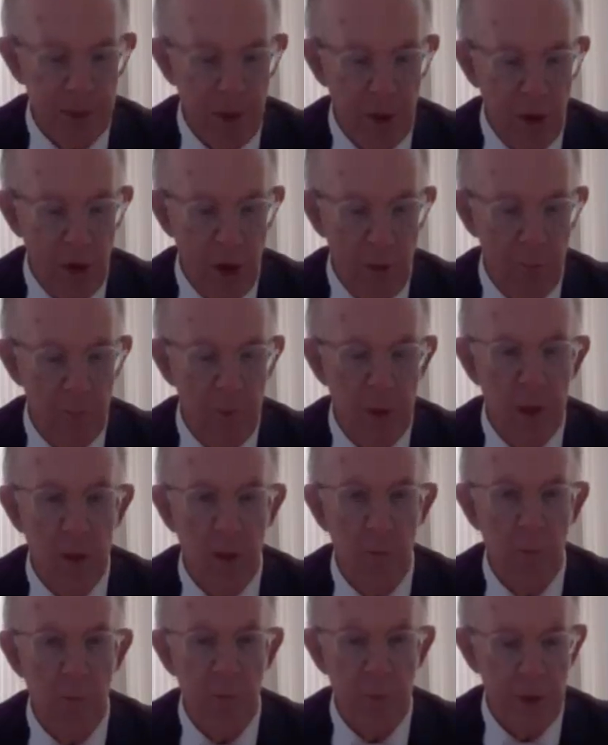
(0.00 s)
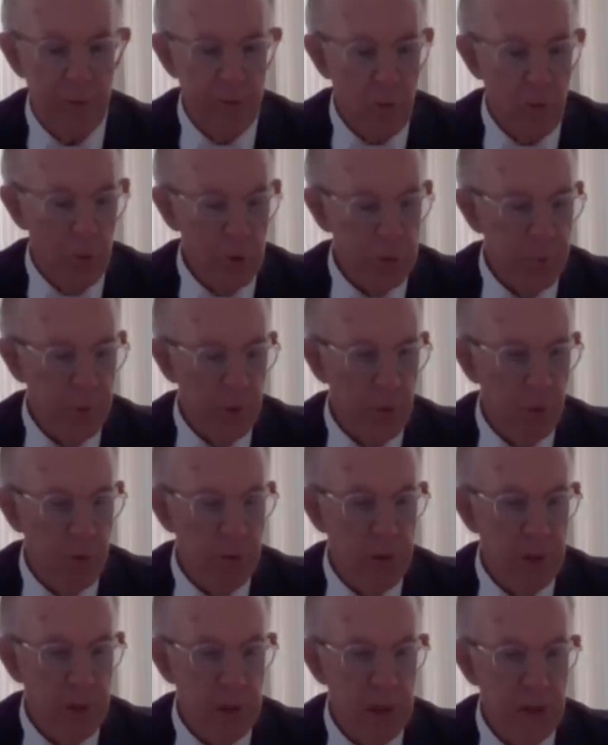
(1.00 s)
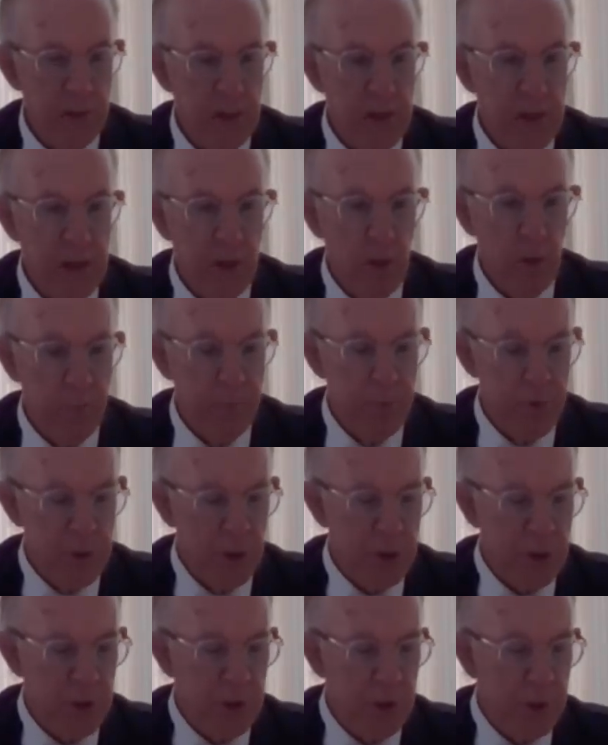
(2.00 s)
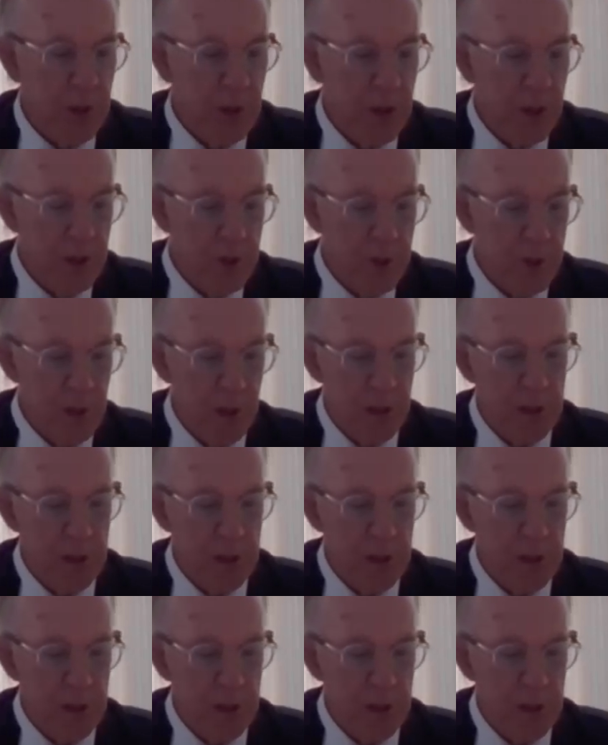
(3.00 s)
a harm. But of course, my lord, the legal position is,